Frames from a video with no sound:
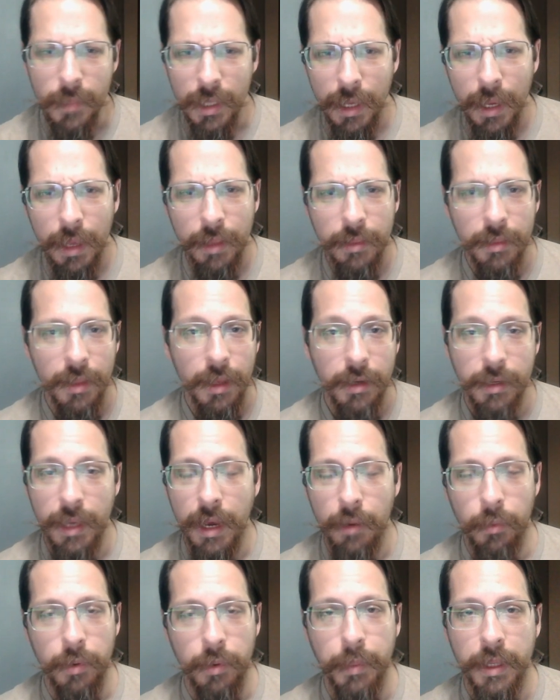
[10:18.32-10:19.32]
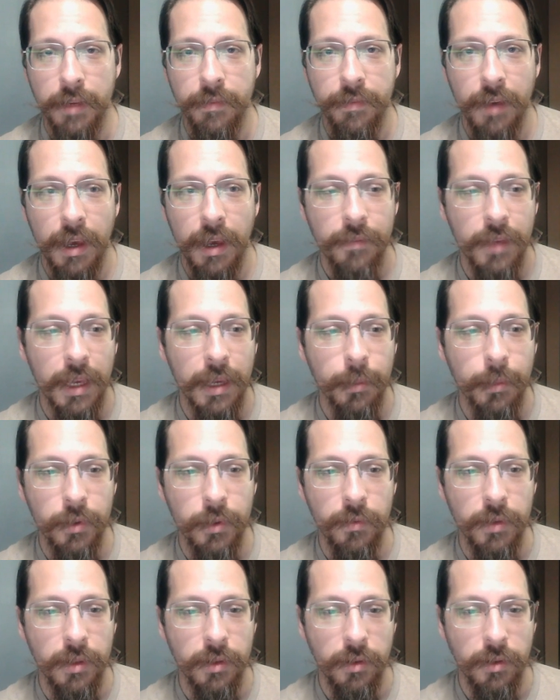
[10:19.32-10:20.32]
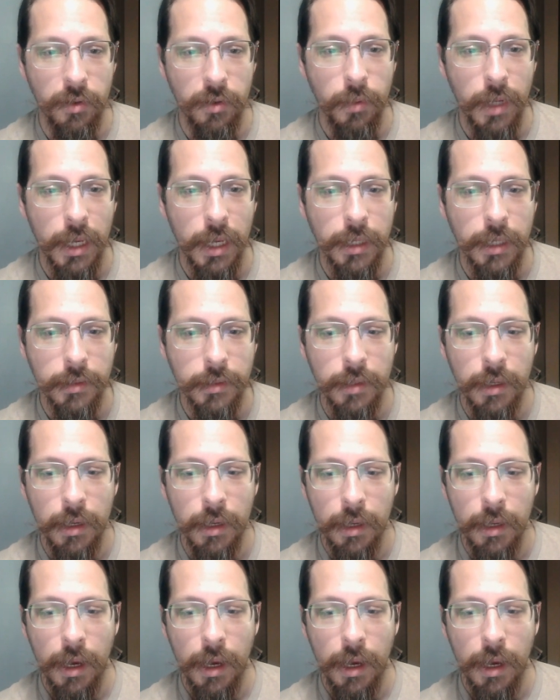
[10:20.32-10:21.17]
And then, yeah, we played five games over the two days.